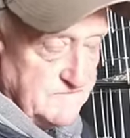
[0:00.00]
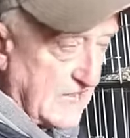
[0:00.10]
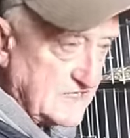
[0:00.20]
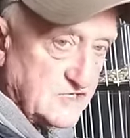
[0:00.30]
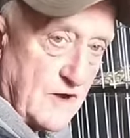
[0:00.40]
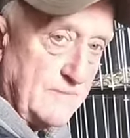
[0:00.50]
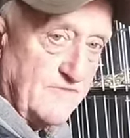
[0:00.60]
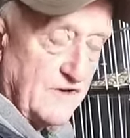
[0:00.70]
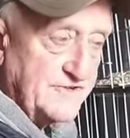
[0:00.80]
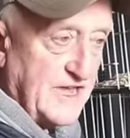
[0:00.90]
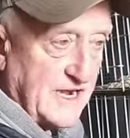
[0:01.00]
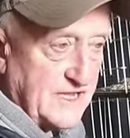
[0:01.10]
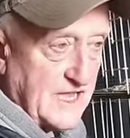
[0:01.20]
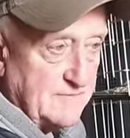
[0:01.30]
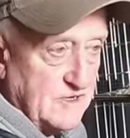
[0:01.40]
I just grabbed the first 9
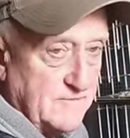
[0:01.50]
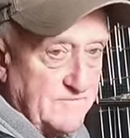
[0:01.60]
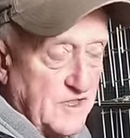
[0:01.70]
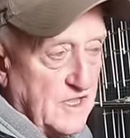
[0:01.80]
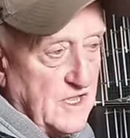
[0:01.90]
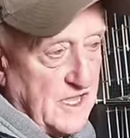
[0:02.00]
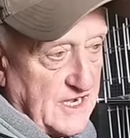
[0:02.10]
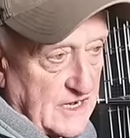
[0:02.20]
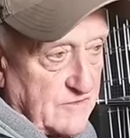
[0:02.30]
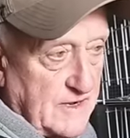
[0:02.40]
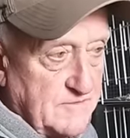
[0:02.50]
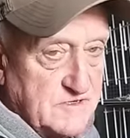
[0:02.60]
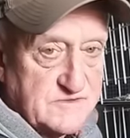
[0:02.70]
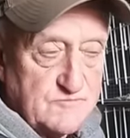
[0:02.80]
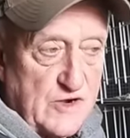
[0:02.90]
that came up, and I
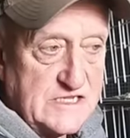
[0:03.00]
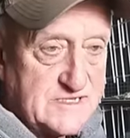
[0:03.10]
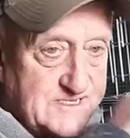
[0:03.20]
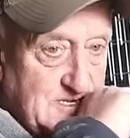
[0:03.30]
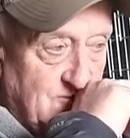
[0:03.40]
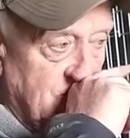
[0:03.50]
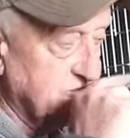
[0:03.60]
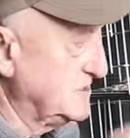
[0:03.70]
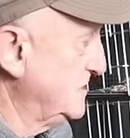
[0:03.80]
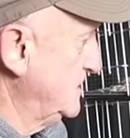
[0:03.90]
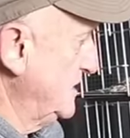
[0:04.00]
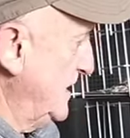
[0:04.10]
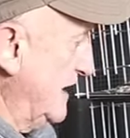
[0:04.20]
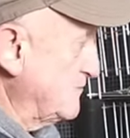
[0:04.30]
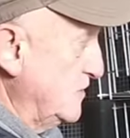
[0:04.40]
grabbed some reds and silvers.
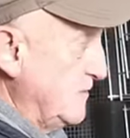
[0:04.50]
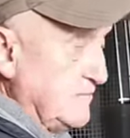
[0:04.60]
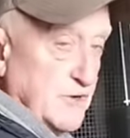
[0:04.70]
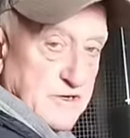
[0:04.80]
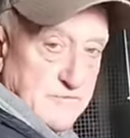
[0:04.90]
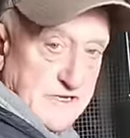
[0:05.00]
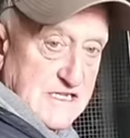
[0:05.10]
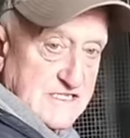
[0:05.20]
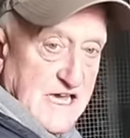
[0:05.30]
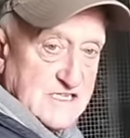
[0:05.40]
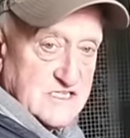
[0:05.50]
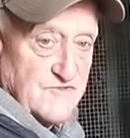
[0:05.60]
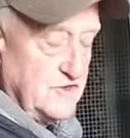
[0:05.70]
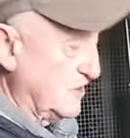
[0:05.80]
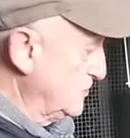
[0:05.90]
And I'm going to be putting them in these cages
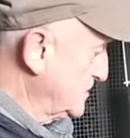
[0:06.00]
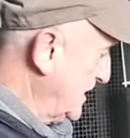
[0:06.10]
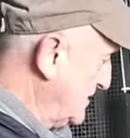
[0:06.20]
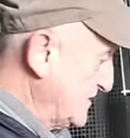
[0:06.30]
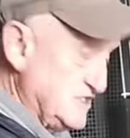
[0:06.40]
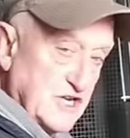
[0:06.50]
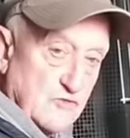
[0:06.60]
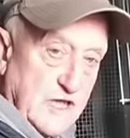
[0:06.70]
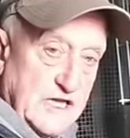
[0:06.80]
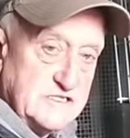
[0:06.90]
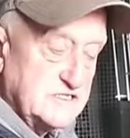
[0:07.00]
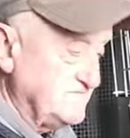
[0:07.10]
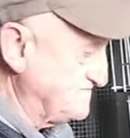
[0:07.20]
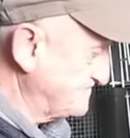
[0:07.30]
for you to look at, these show cages.